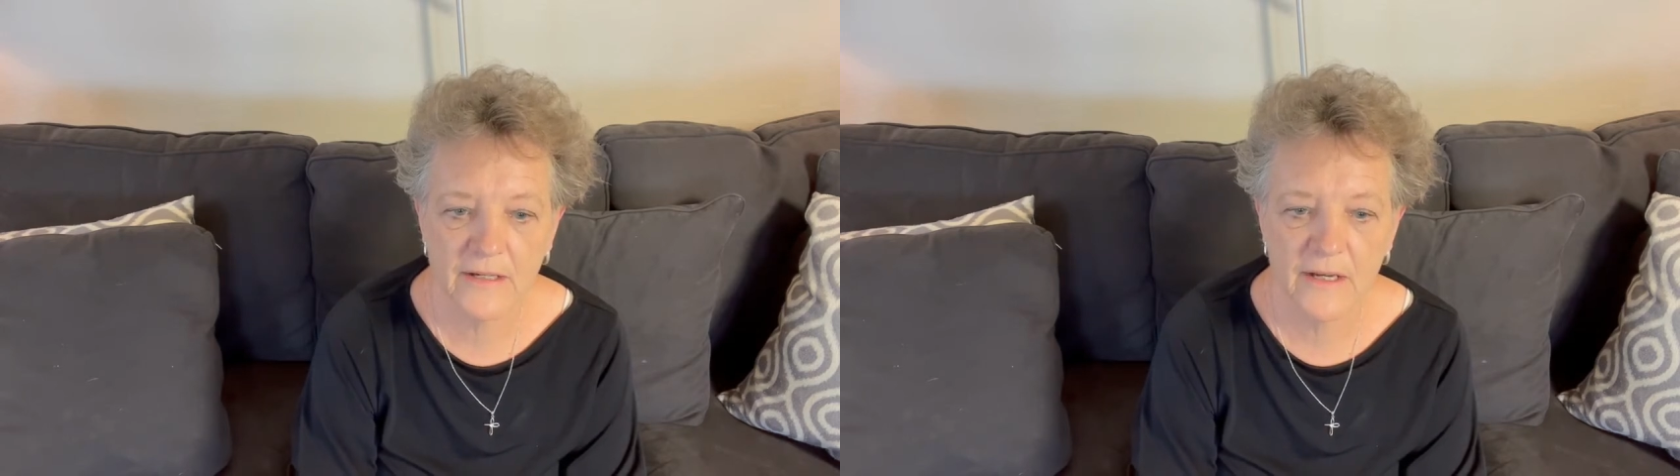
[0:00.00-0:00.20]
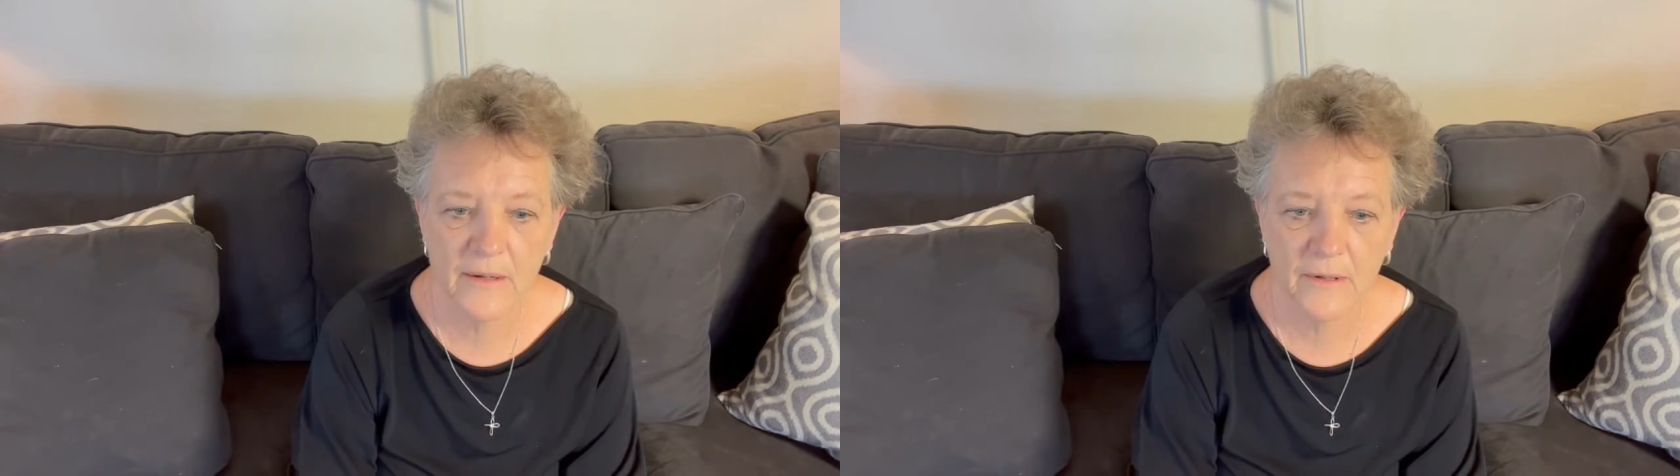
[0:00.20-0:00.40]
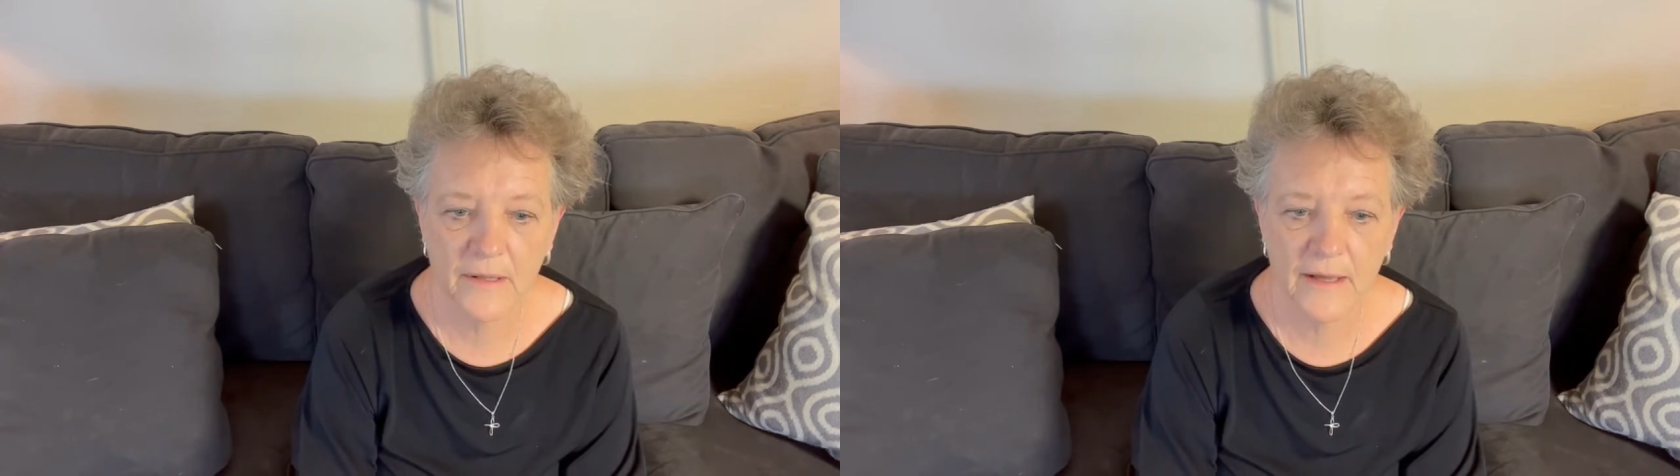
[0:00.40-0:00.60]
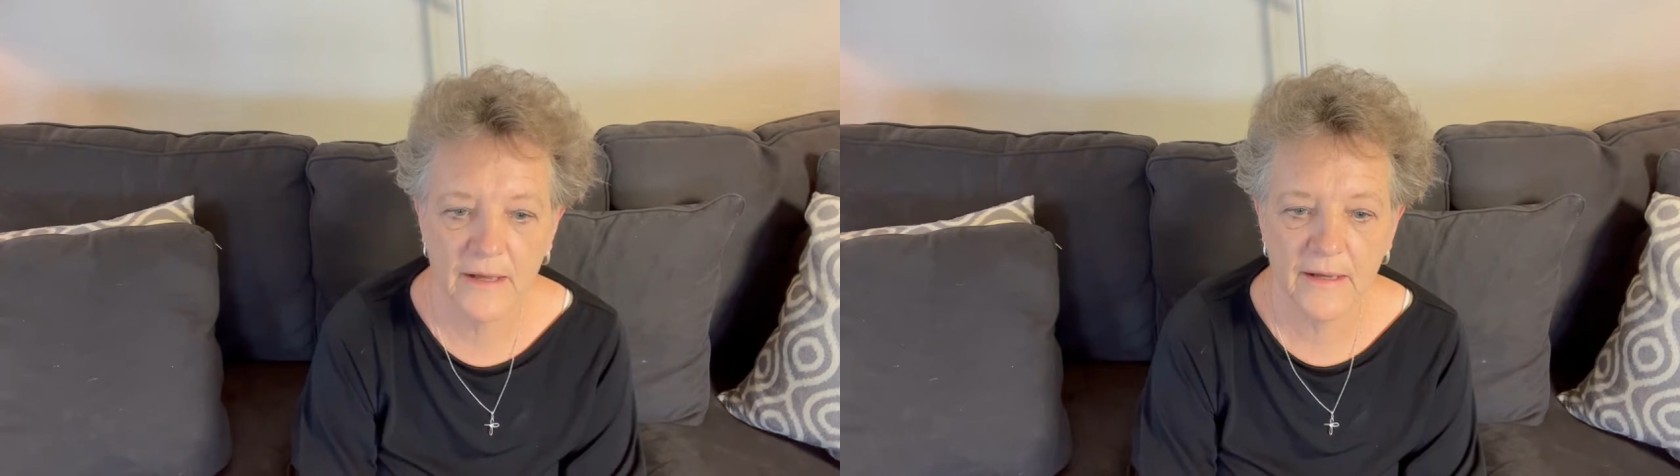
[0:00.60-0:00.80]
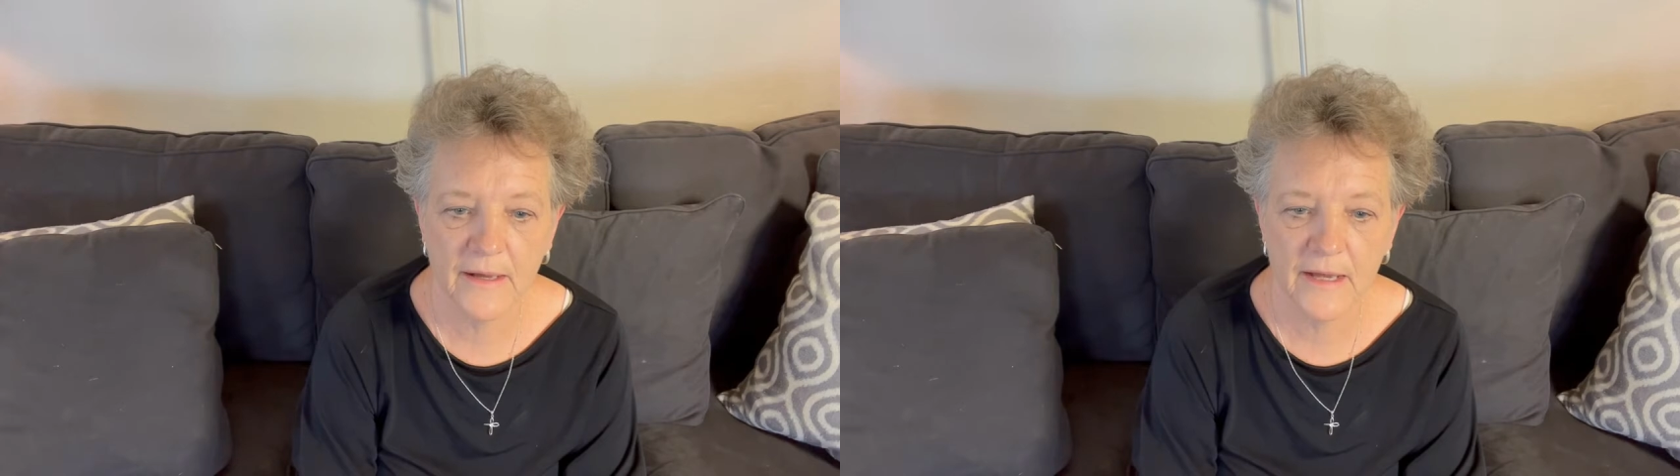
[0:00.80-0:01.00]

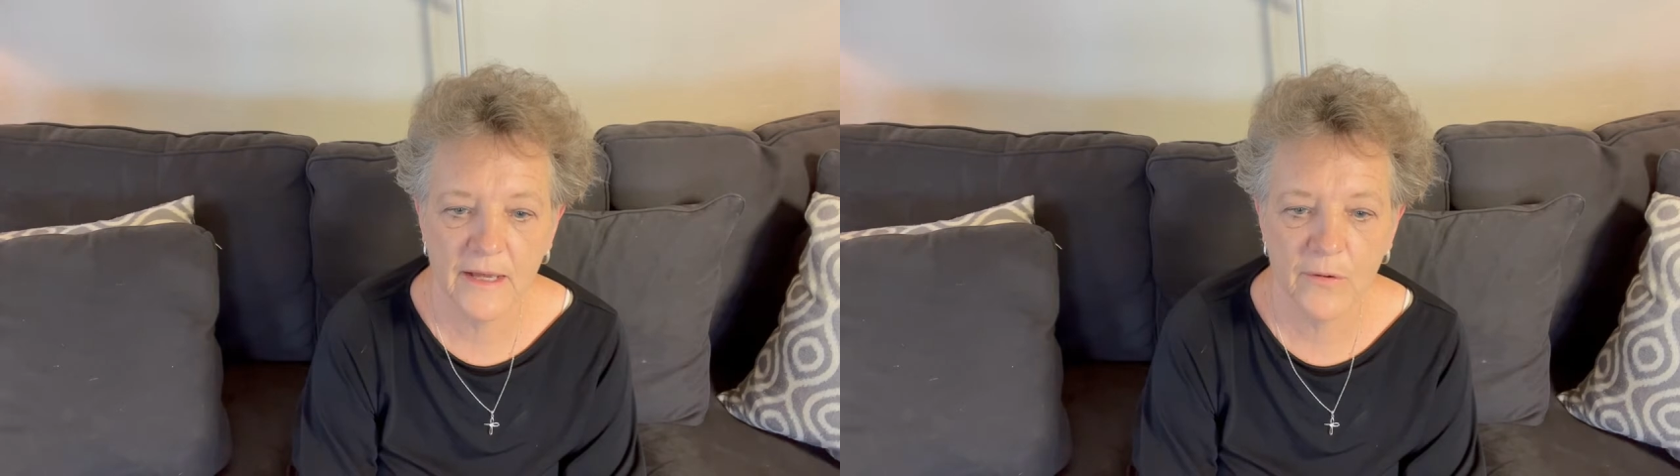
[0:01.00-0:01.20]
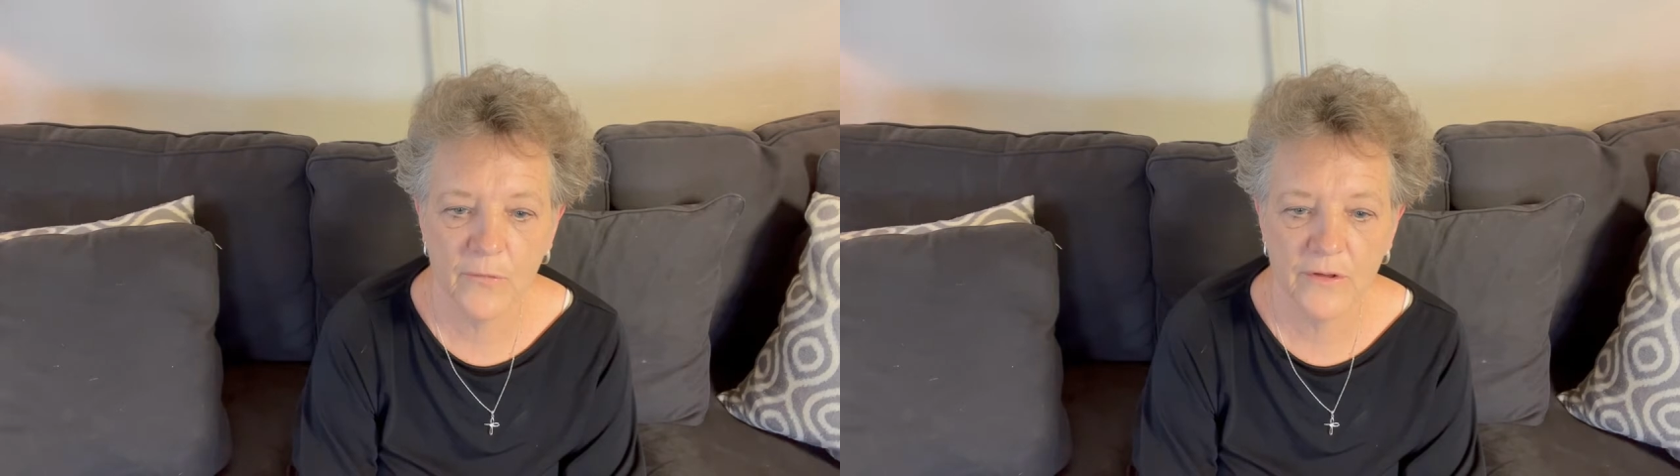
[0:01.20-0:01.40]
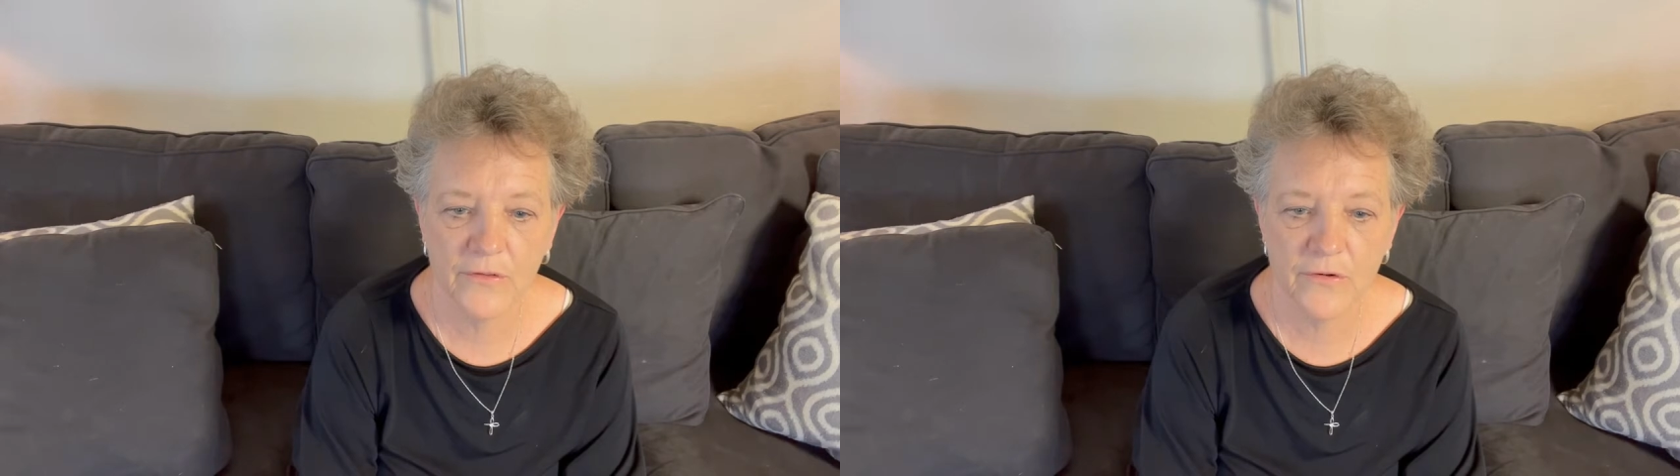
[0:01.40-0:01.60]
A1